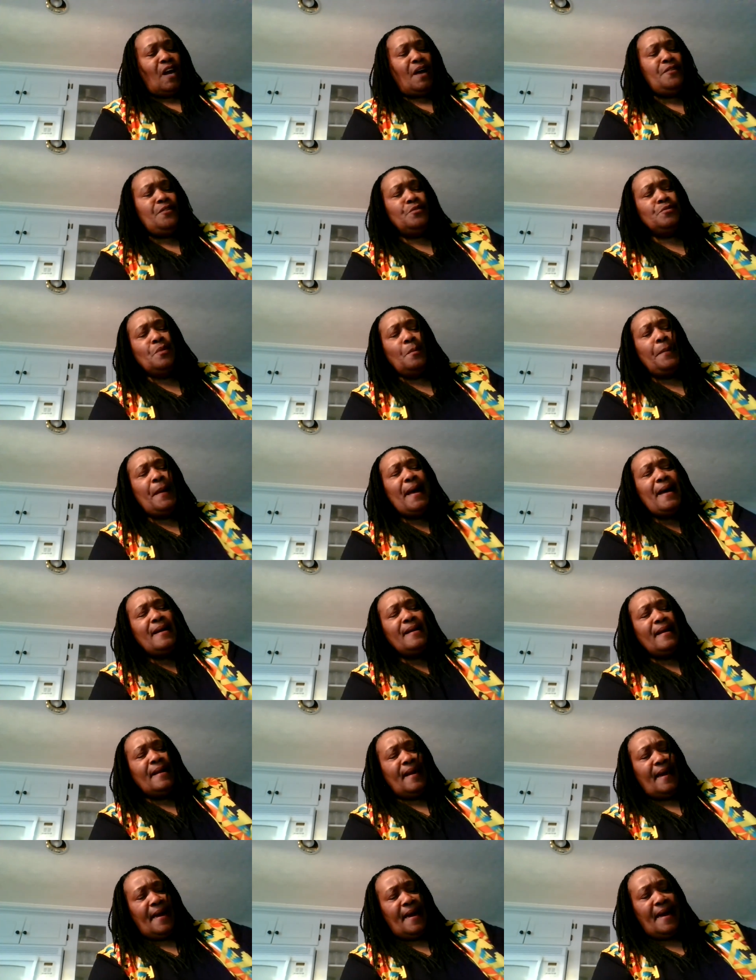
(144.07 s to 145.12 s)
use a pound
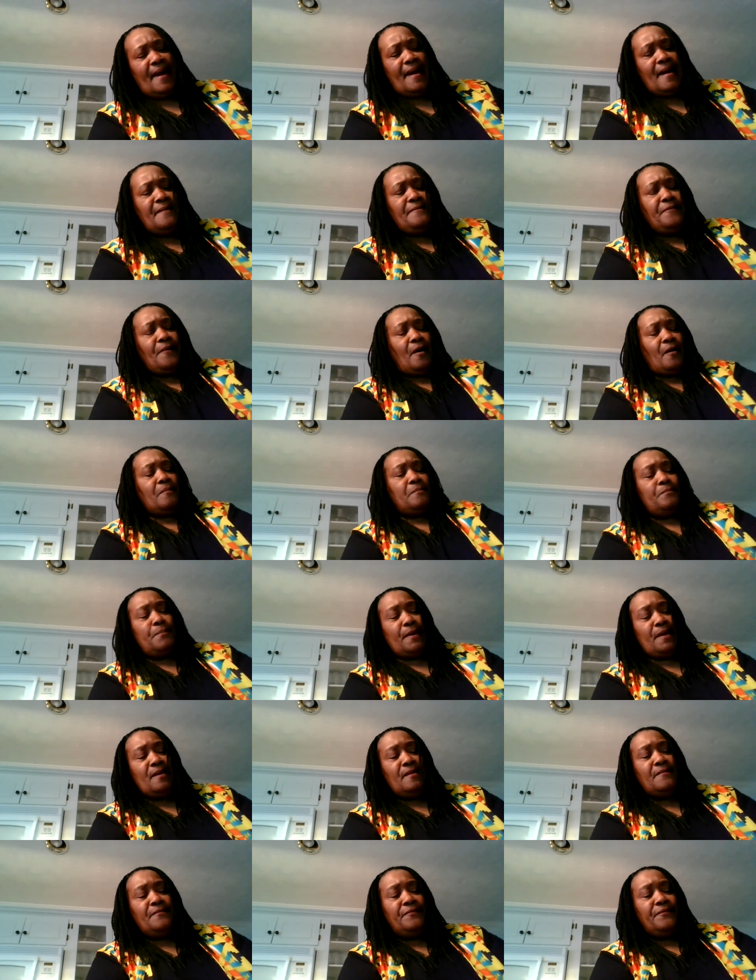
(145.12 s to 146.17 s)
and a half of
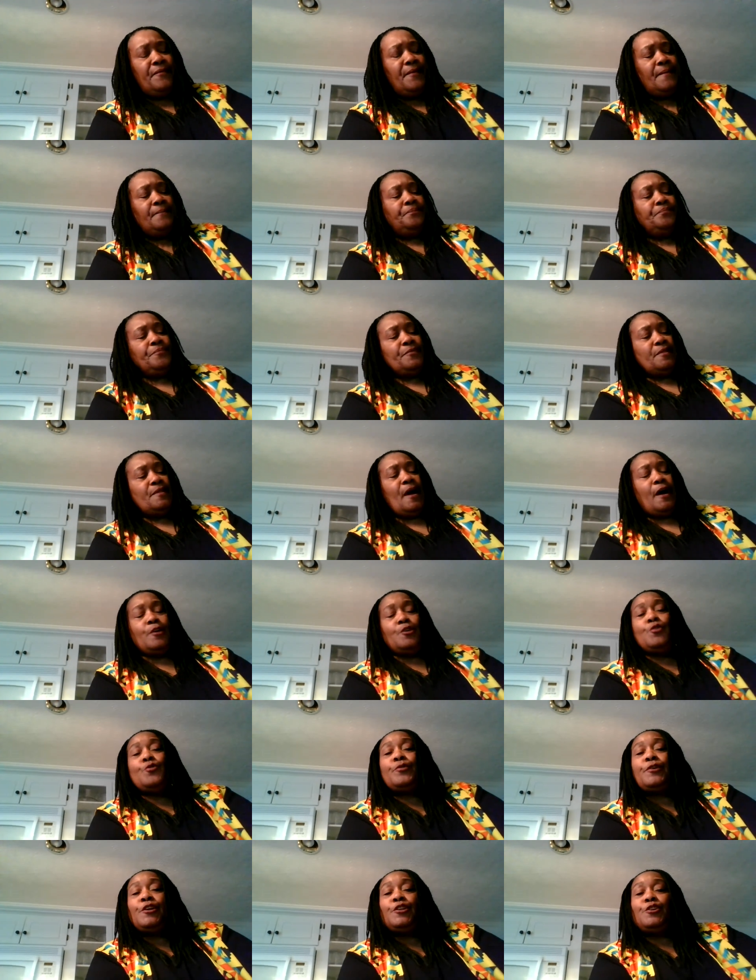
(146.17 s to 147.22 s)
beef. Now,
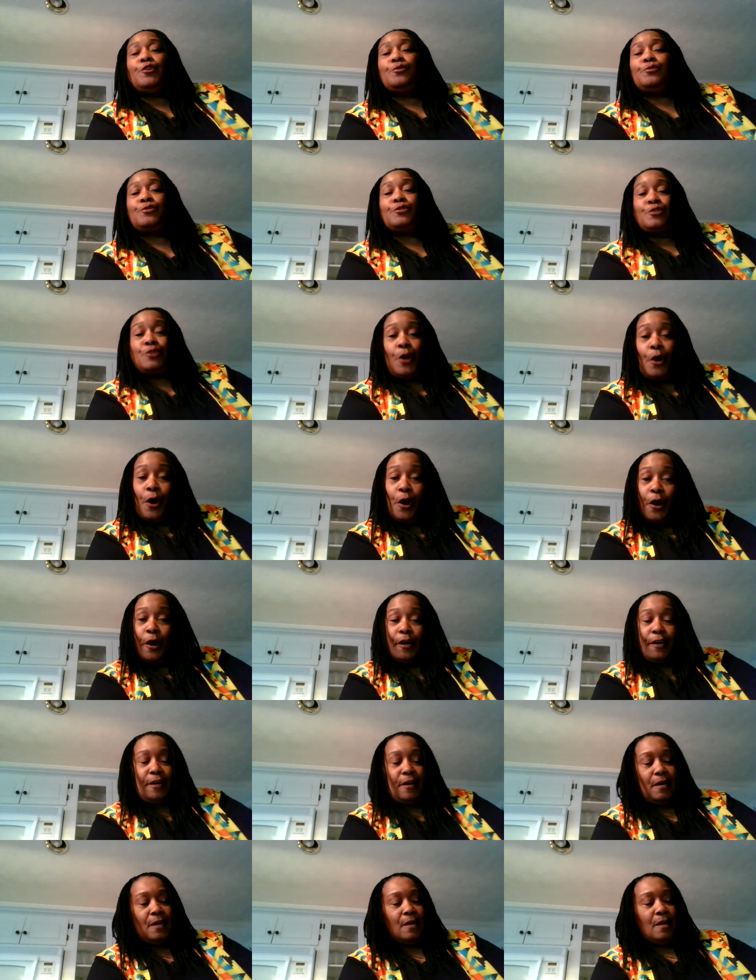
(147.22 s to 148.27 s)
you can use
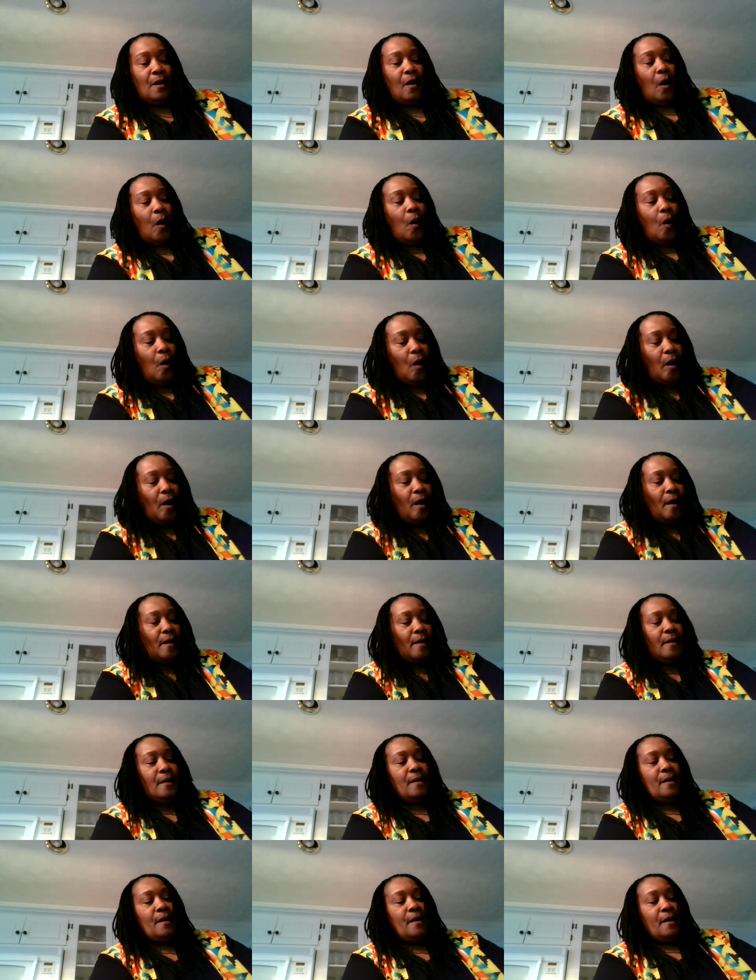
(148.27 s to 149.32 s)
turkey, or
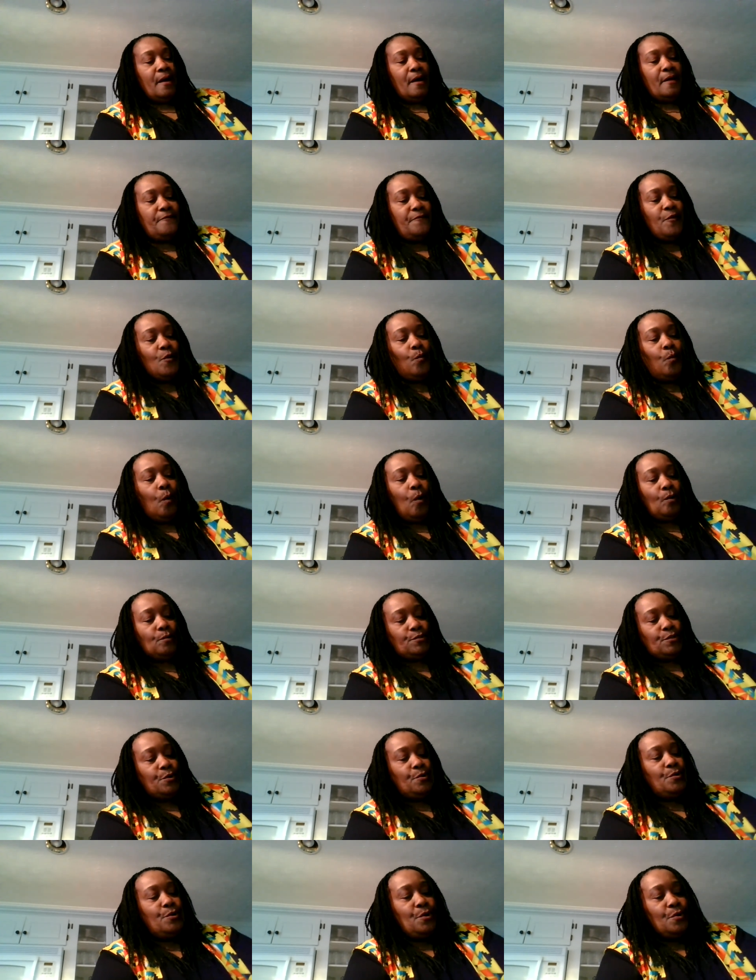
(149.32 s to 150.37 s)
if you want
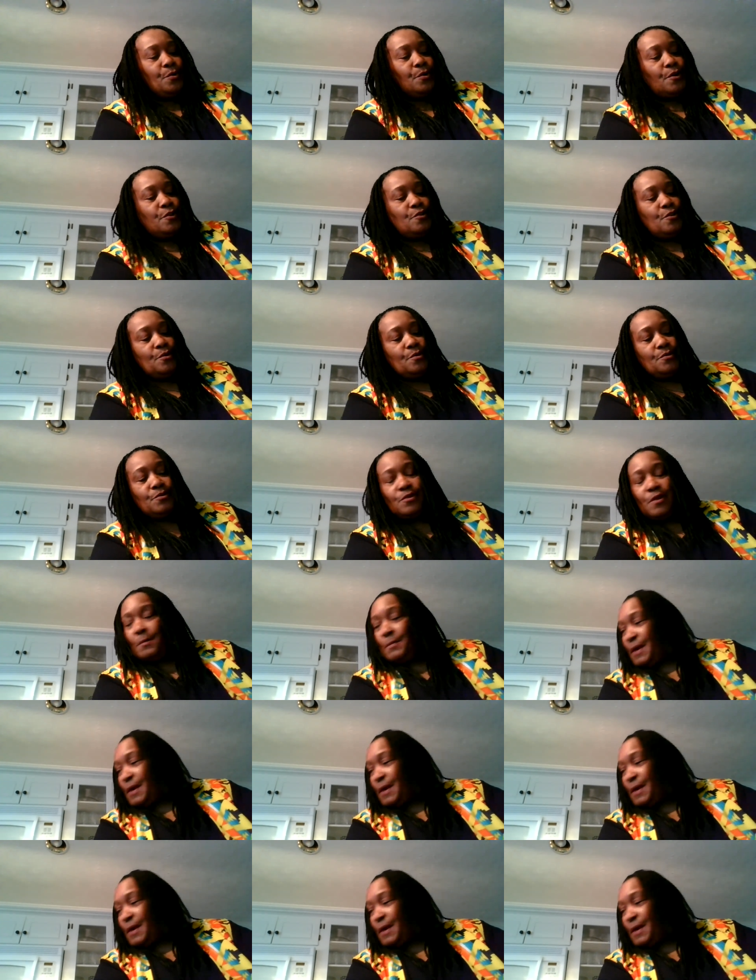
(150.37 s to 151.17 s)
to, you can use the